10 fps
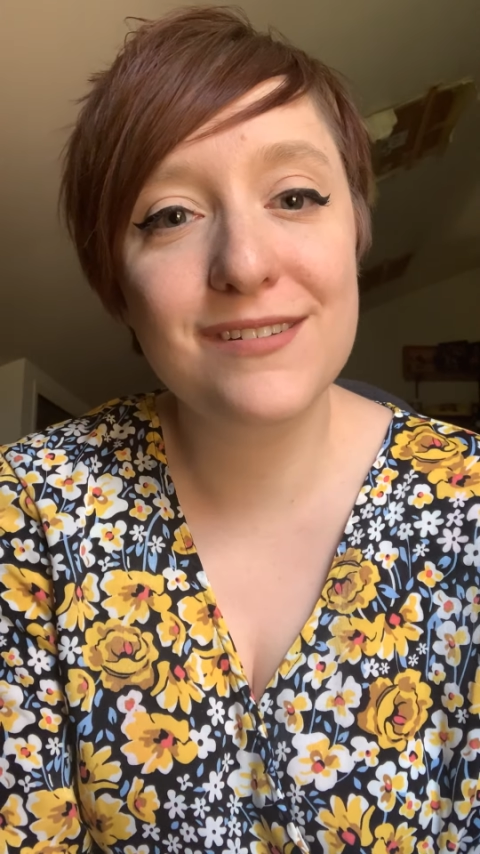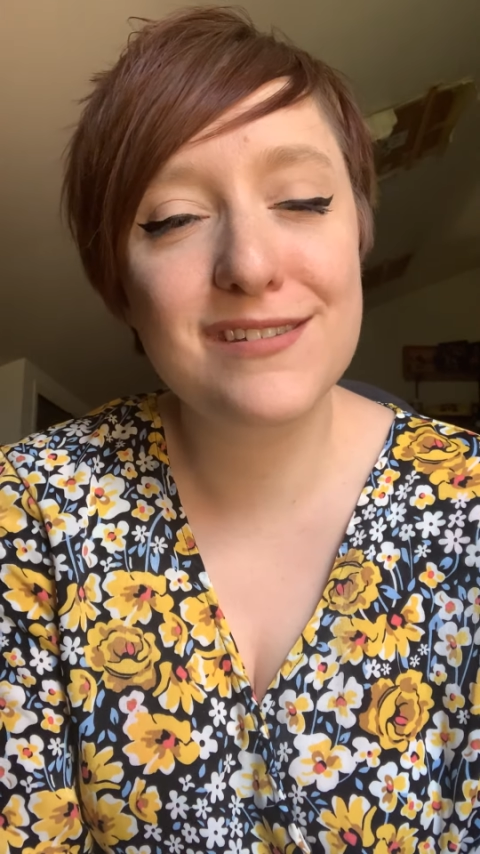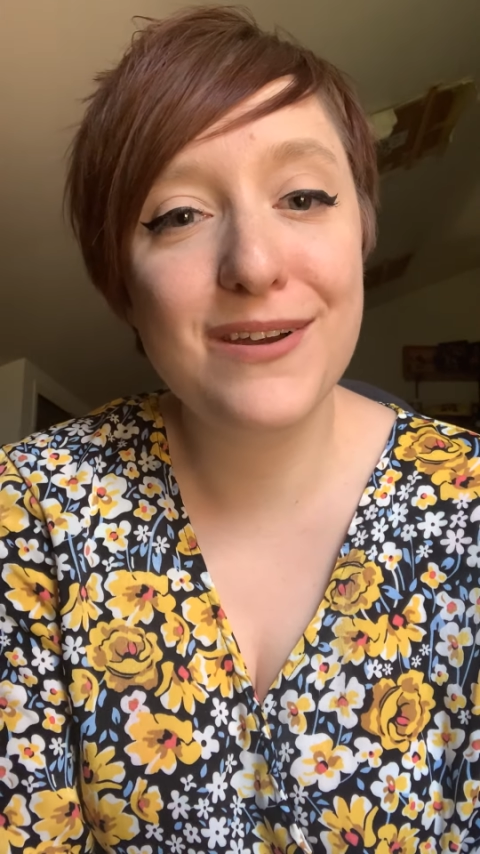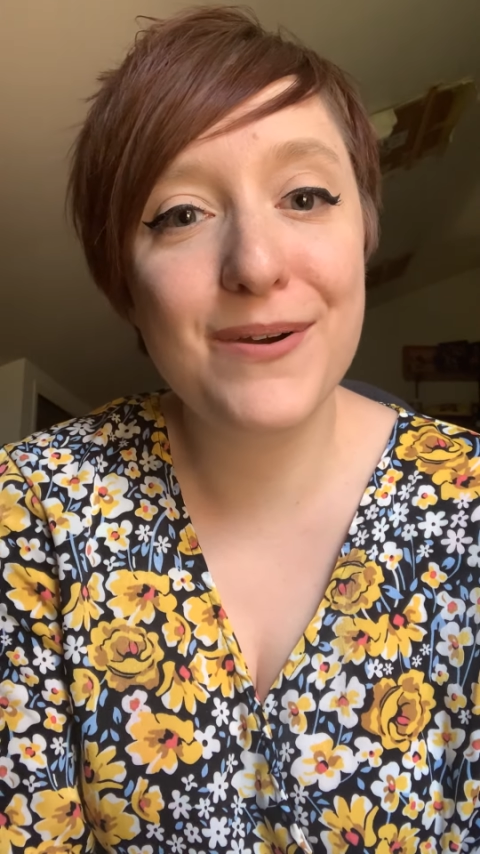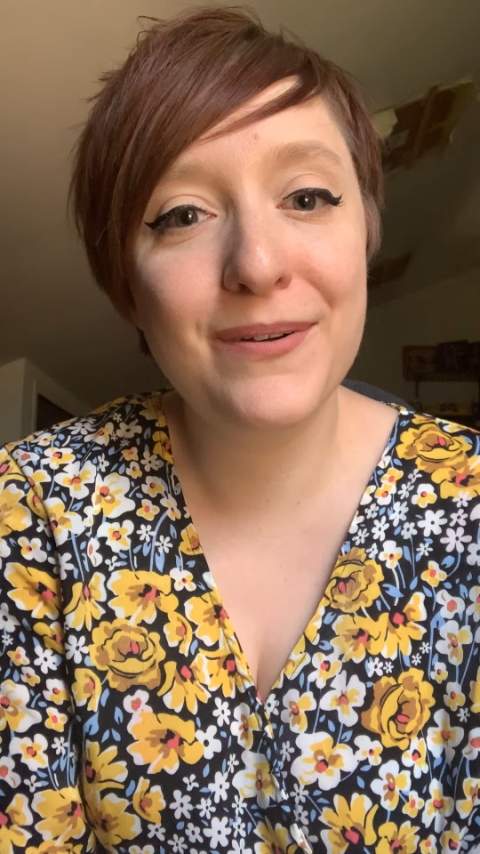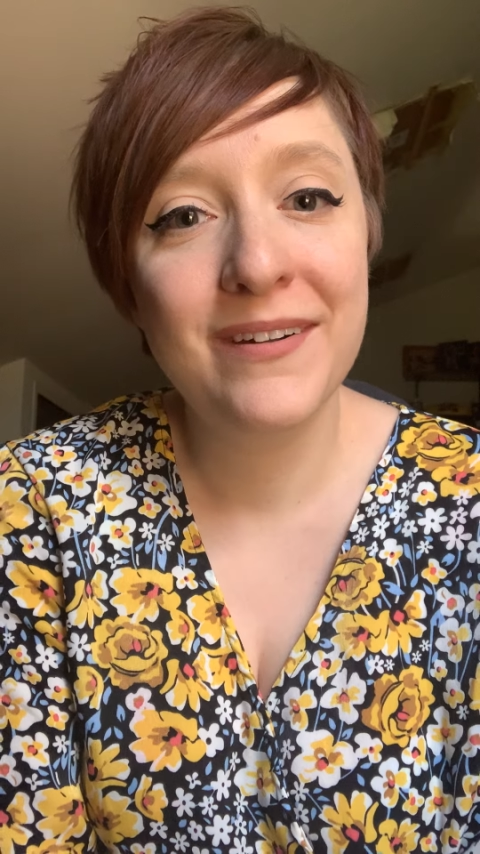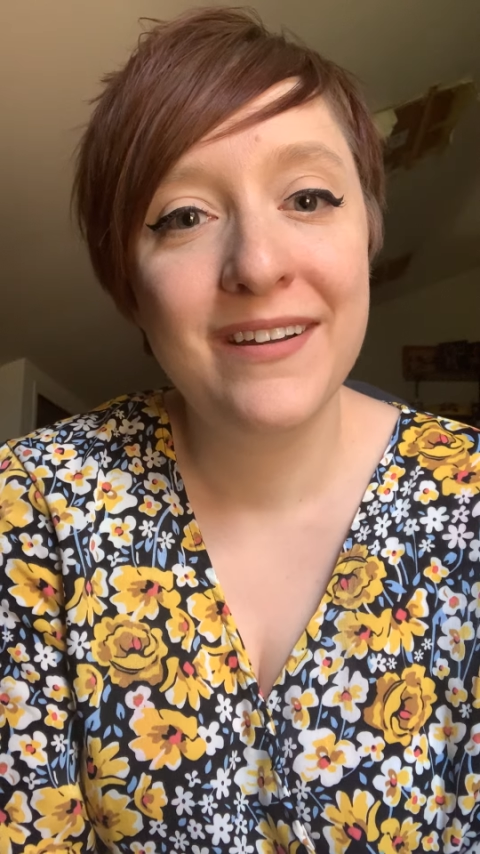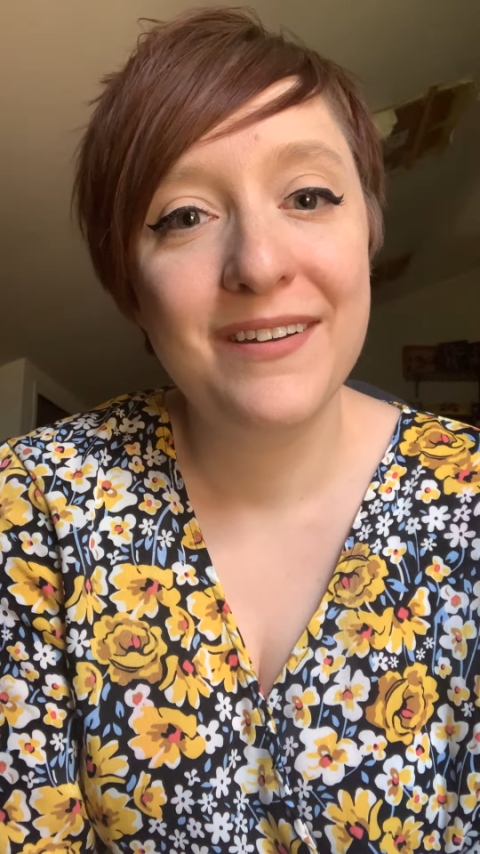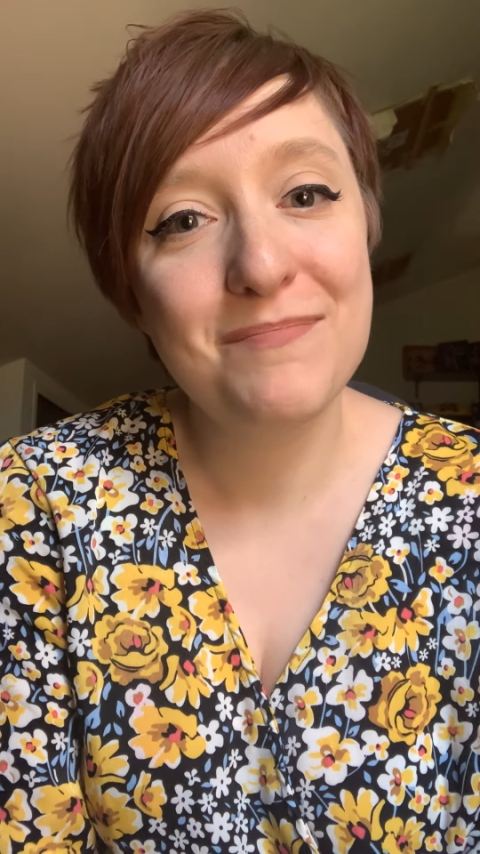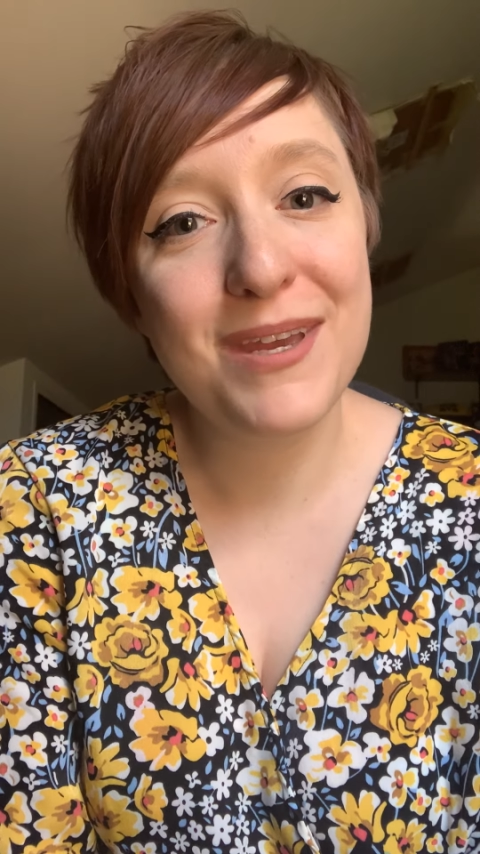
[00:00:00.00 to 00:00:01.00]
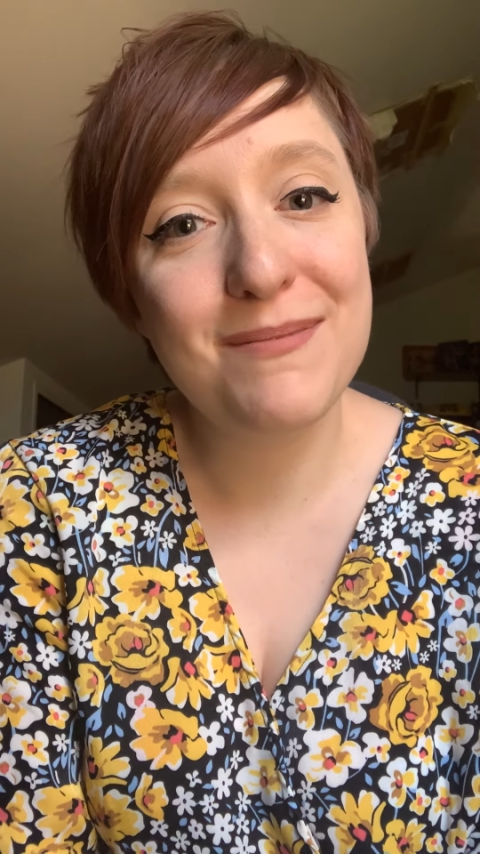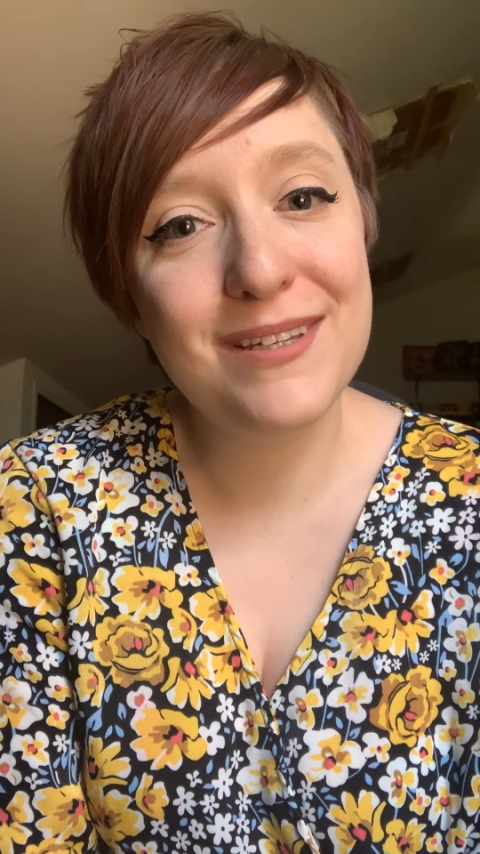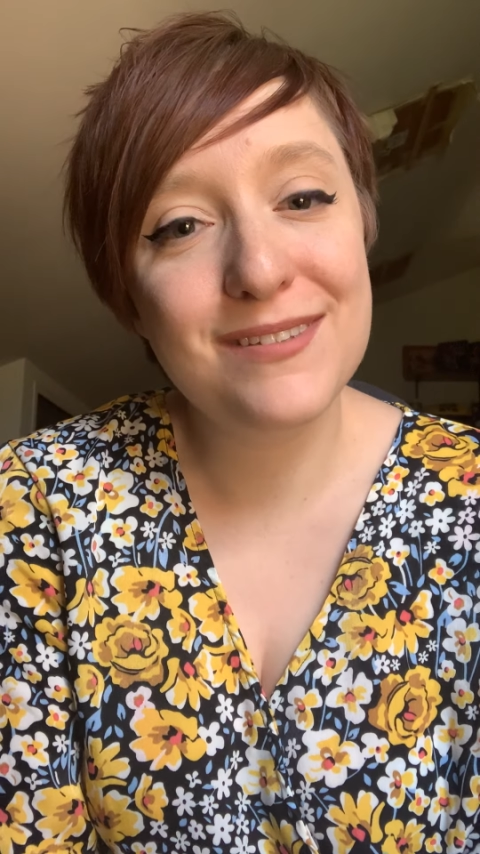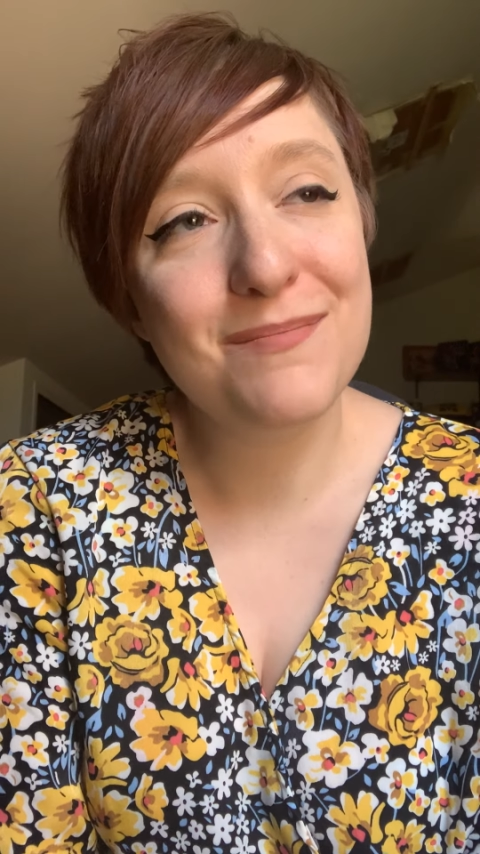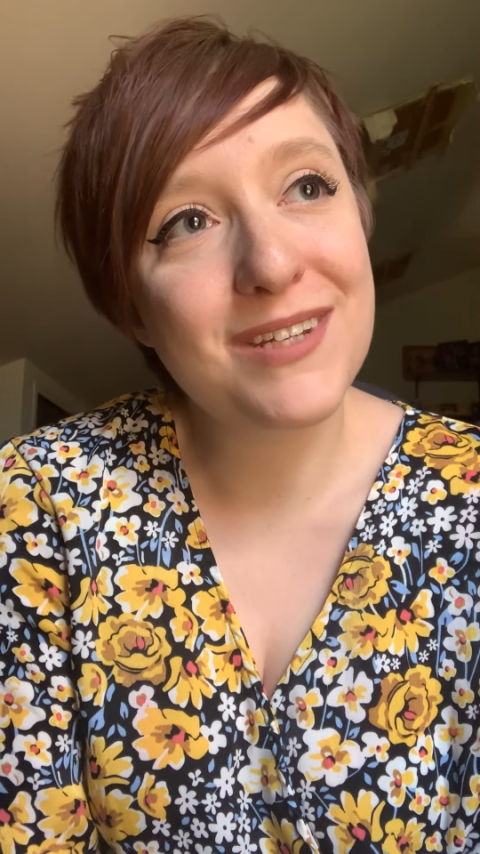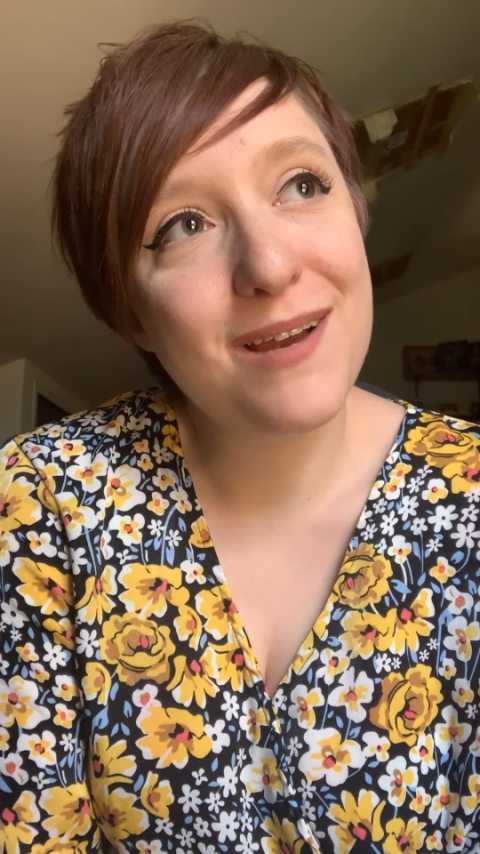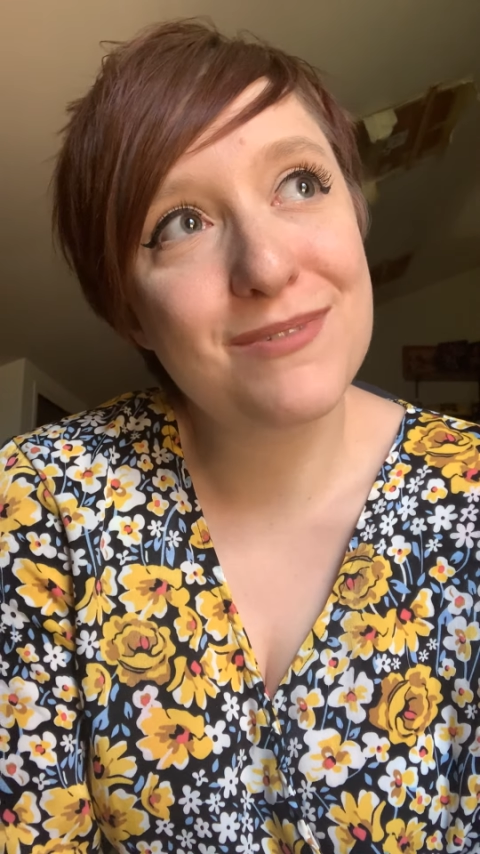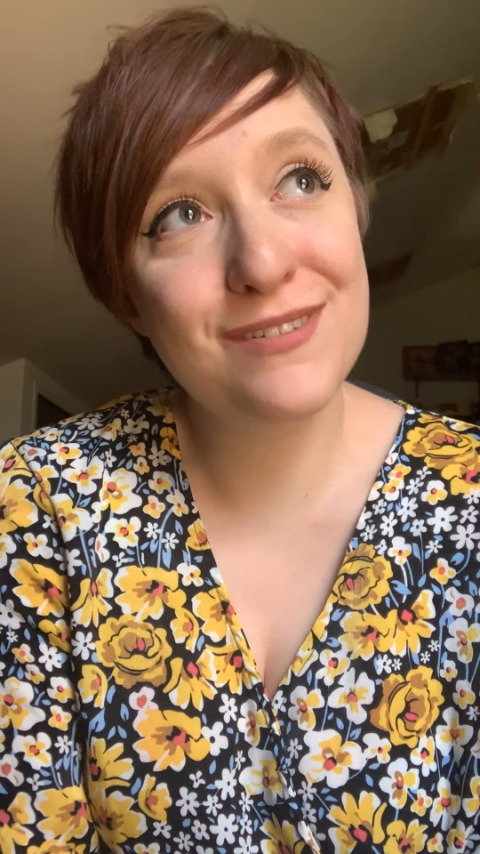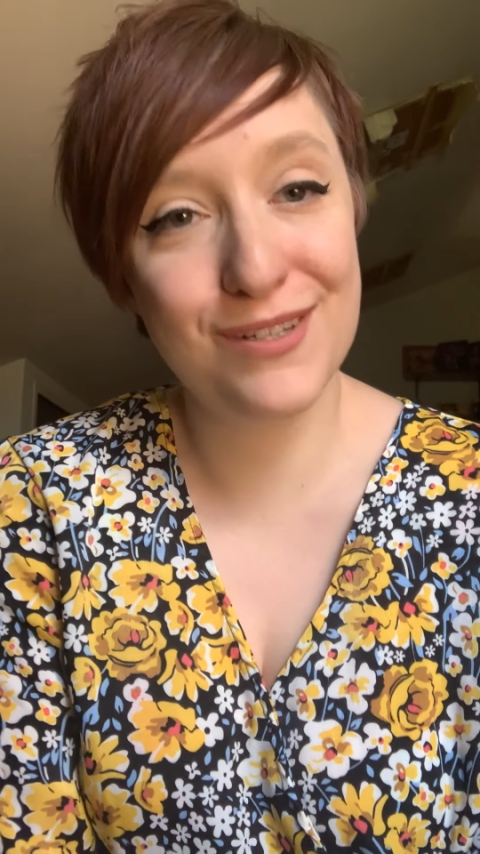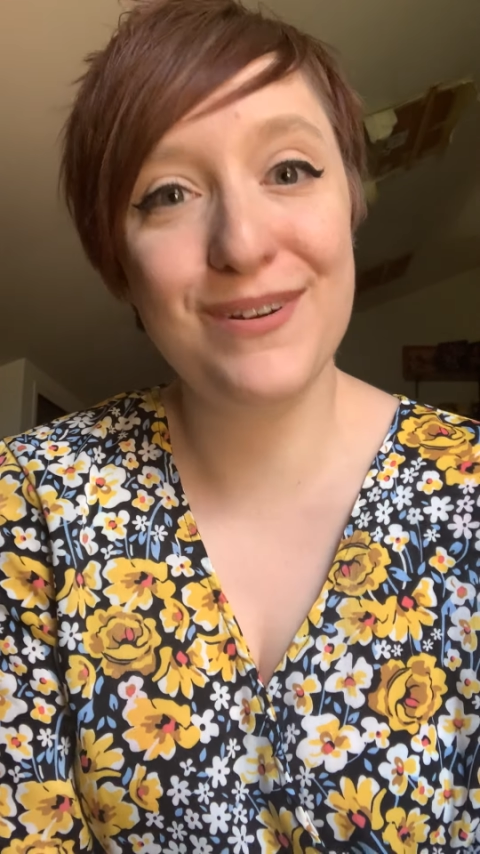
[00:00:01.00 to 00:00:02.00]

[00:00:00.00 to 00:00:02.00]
So maybe sometimes it's